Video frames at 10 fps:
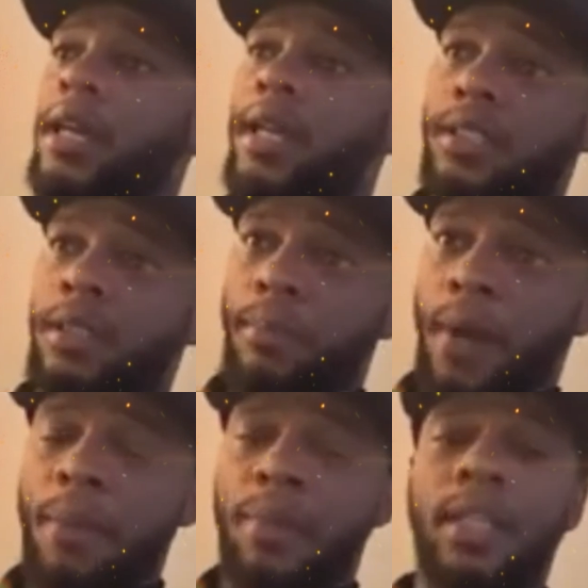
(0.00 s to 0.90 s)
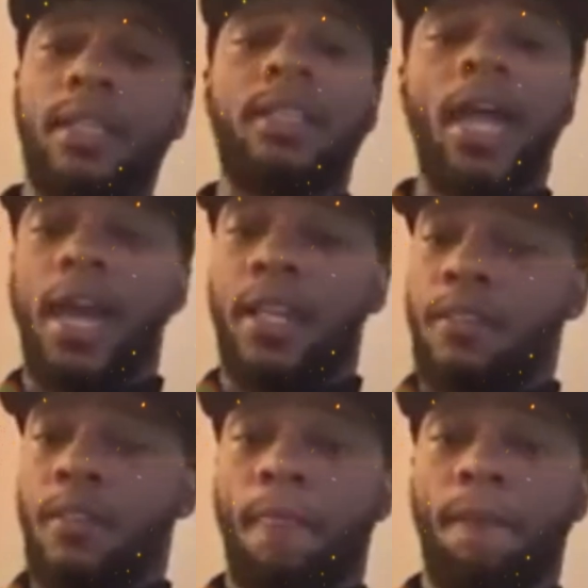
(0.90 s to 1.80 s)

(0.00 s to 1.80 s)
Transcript: is mommy and daddy.